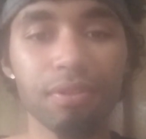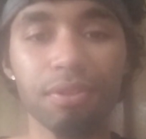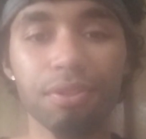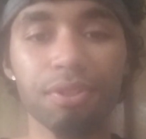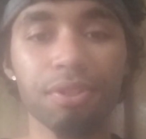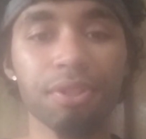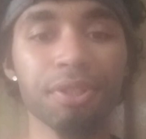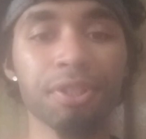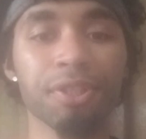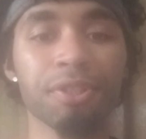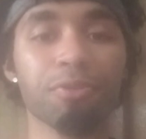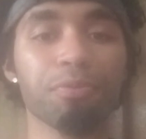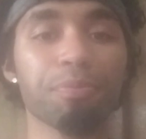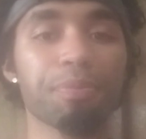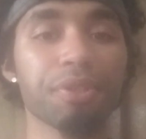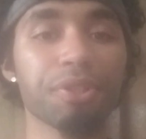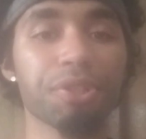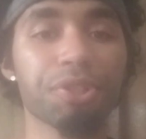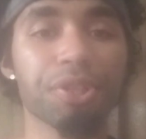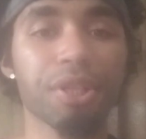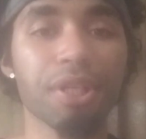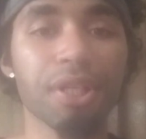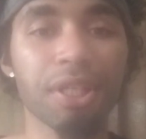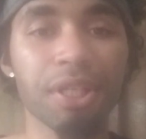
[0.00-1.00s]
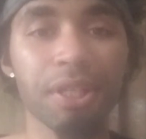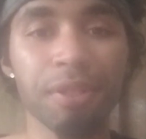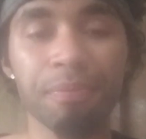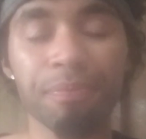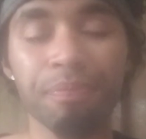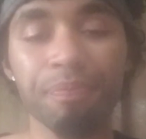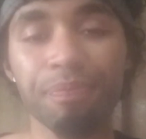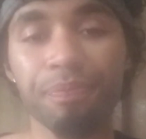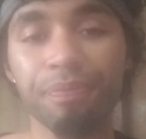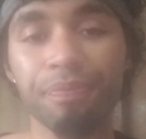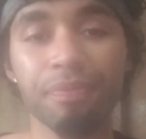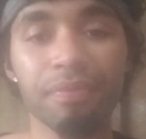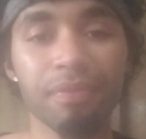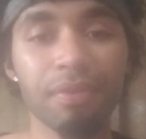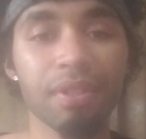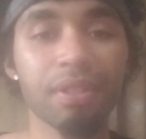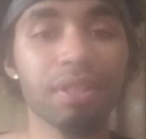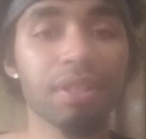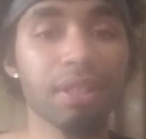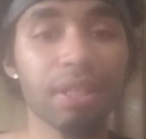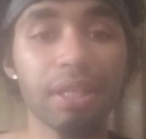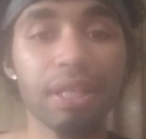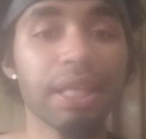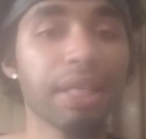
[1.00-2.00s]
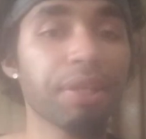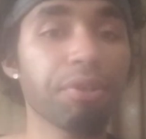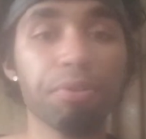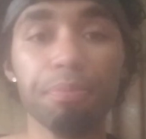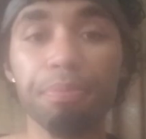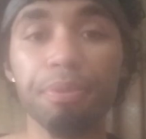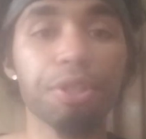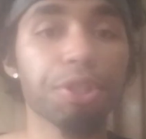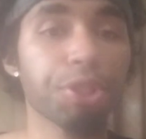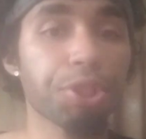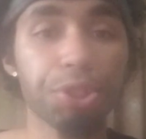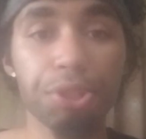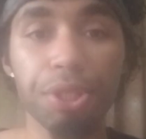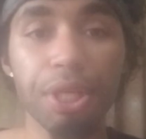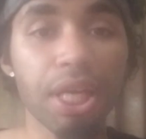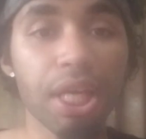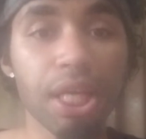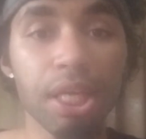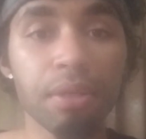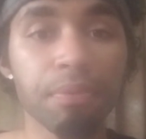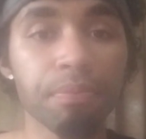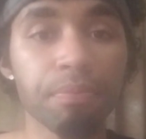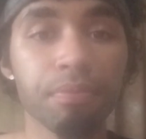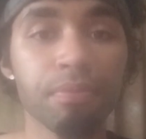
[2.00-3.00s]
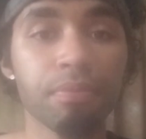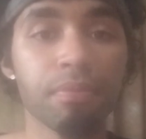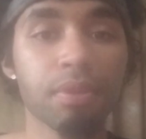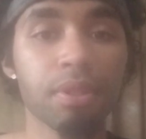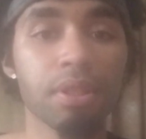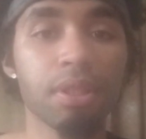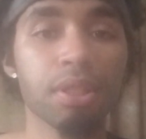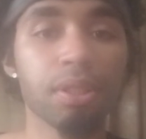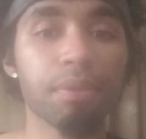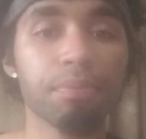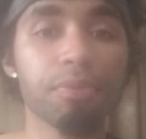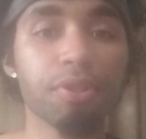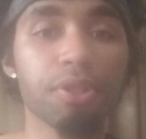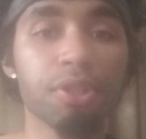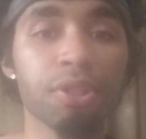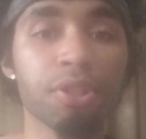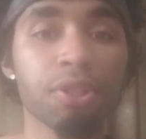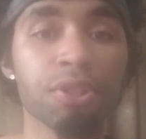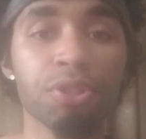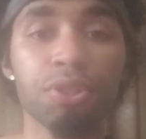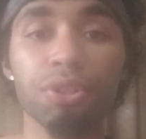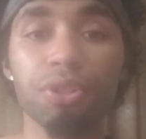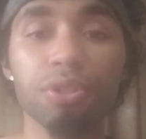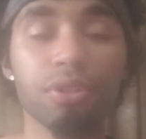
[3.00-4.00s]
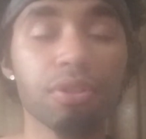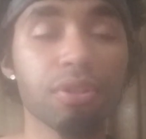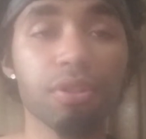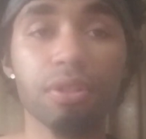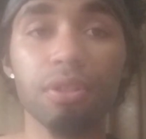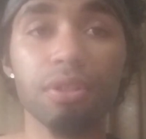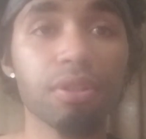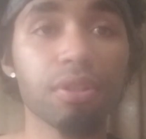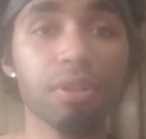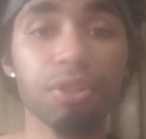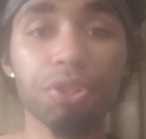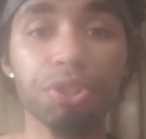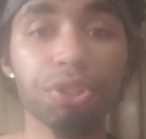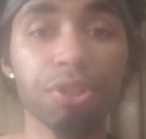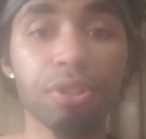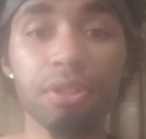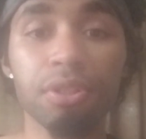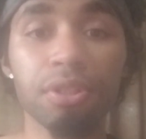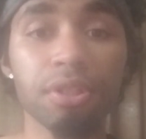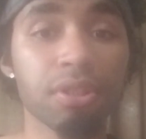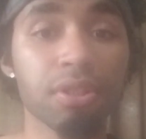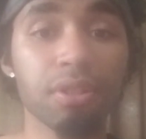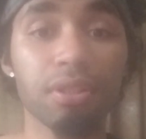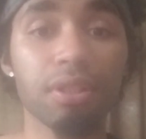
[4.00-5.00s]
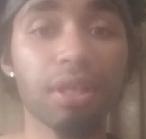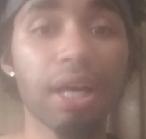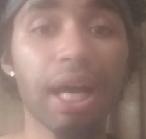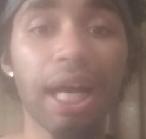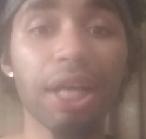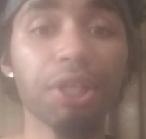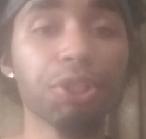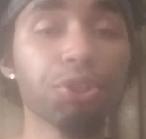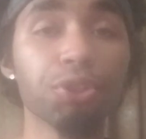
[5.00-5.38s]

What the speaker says: Jesus will be ashamed. He would be ashamed because Jesus, I